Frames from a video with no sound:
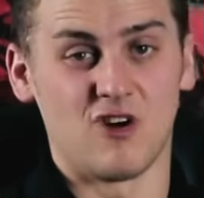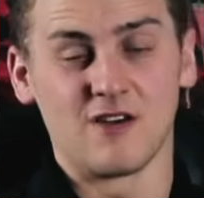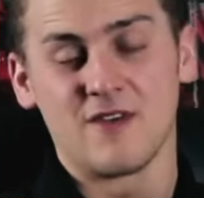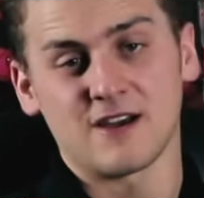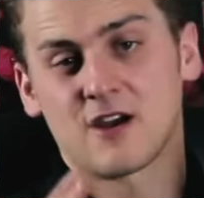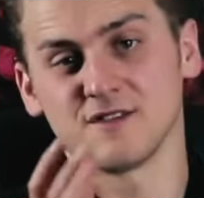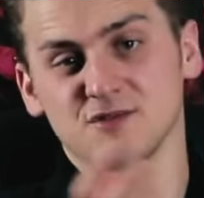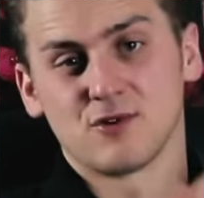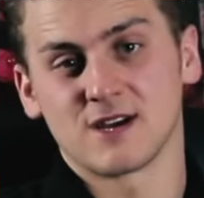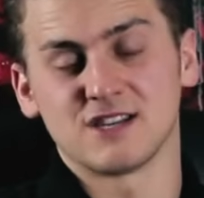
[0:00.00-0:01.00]
Right, that
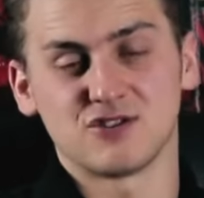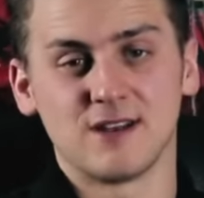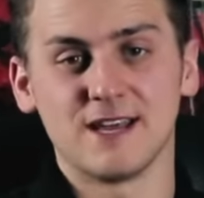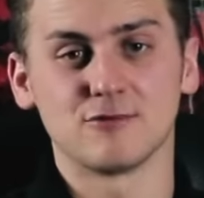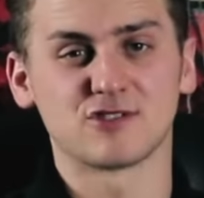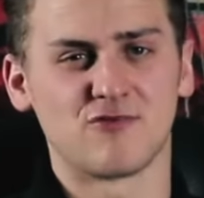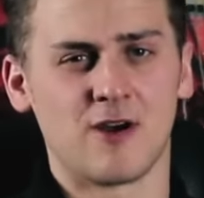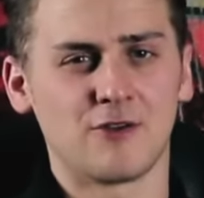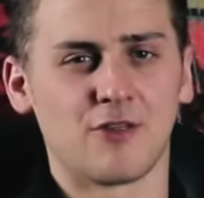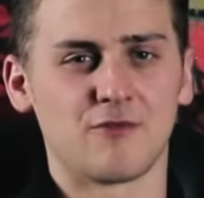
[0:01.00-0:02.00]
covers what gets you legal to
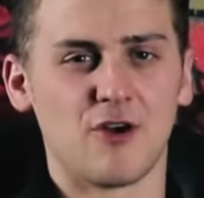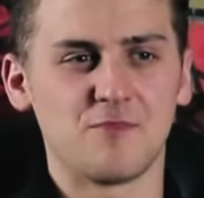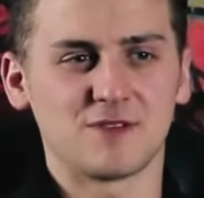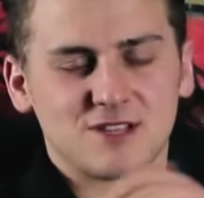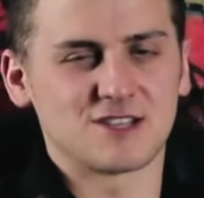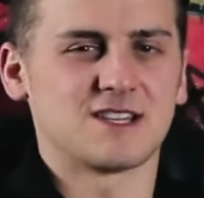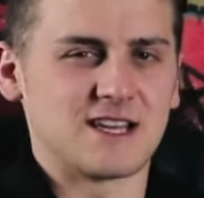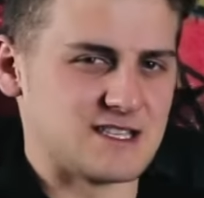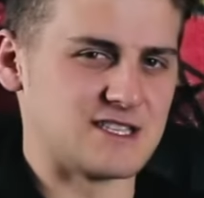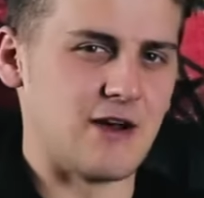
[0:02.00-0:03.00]
ride on the road, but
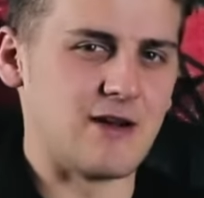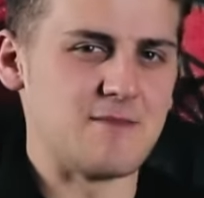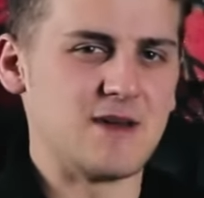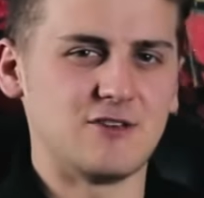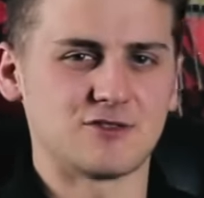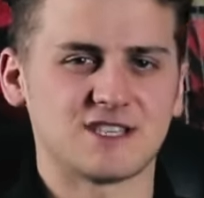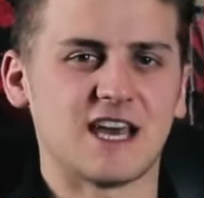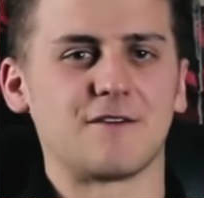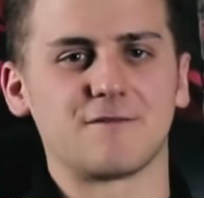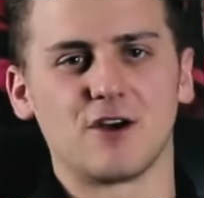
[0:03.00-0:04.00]
doesn't necessarily mean you're
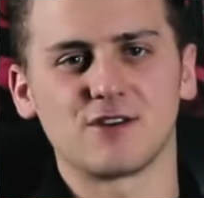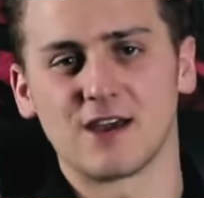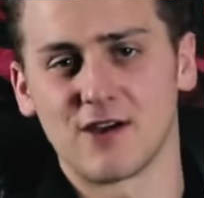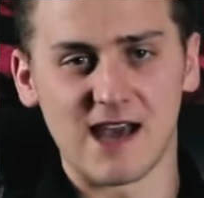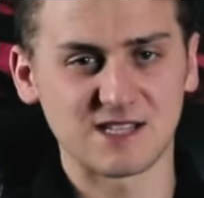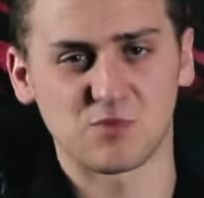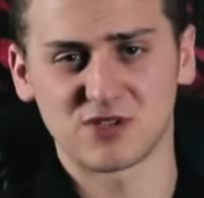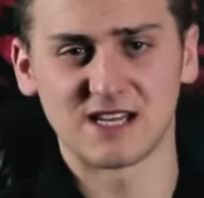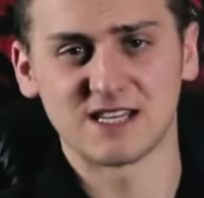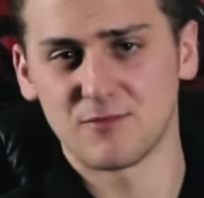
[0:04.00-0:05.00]
safe. Okay, your head's
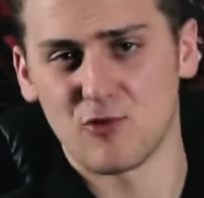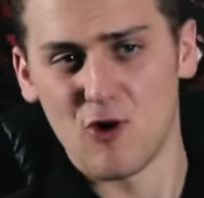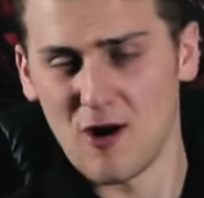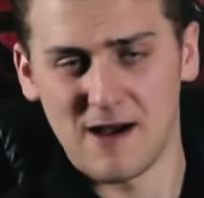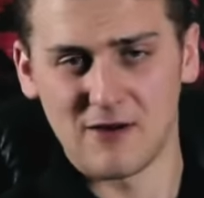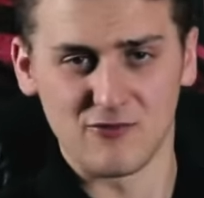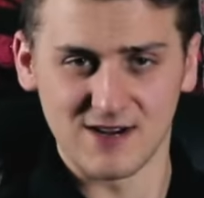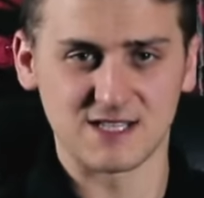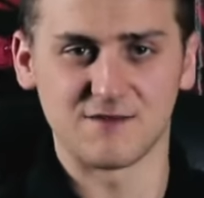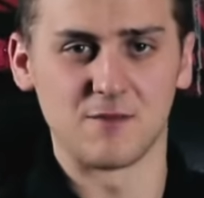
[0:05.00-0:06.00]
protected, but what about the
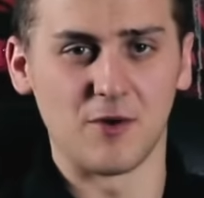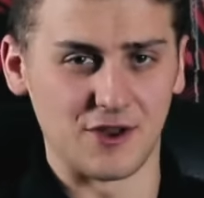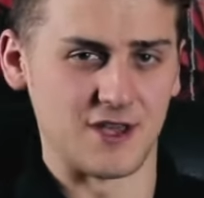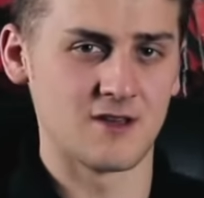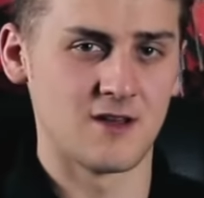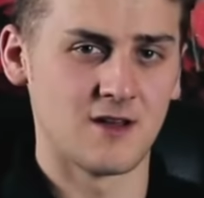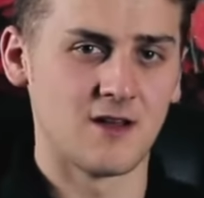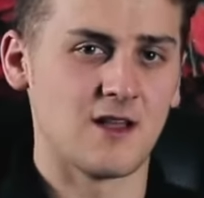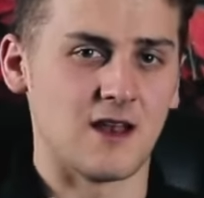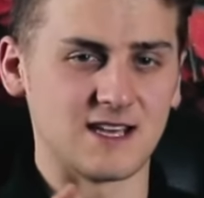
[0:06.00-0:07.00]
rest of your body?
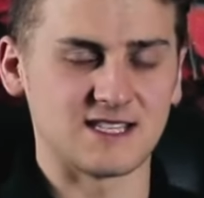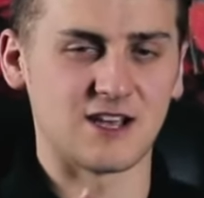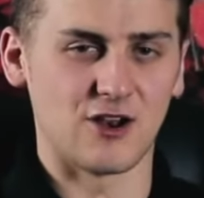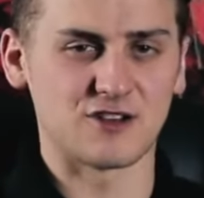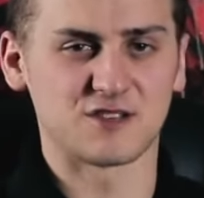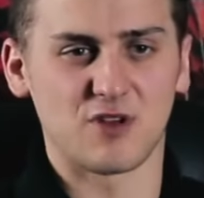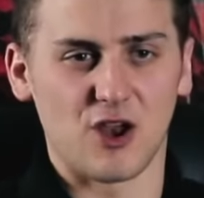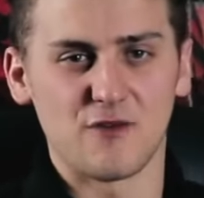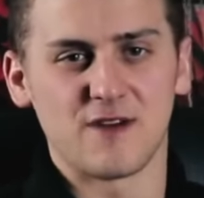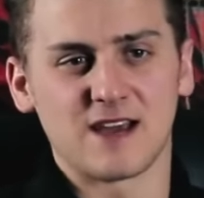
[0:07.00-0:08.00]
Let's take a look at some
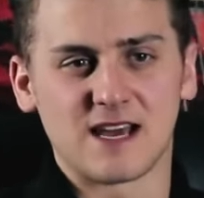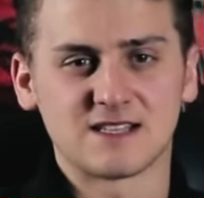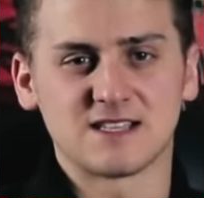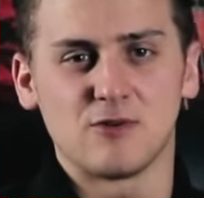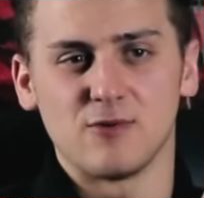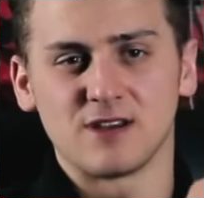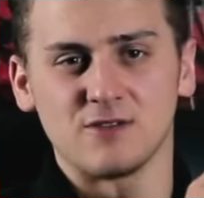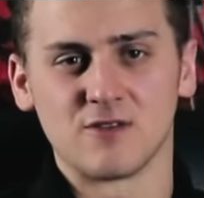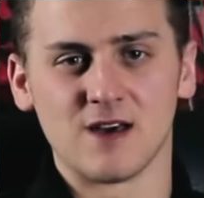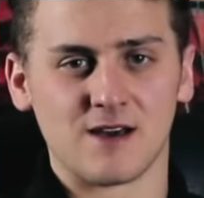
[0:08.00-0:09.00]
clothing and see what we
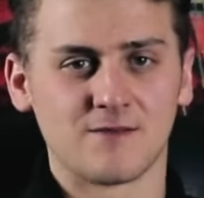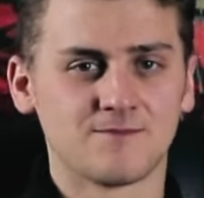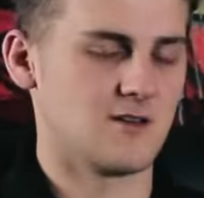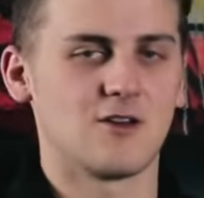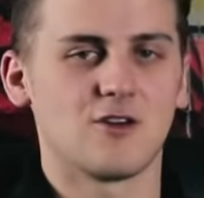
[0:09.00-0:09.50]
can do there.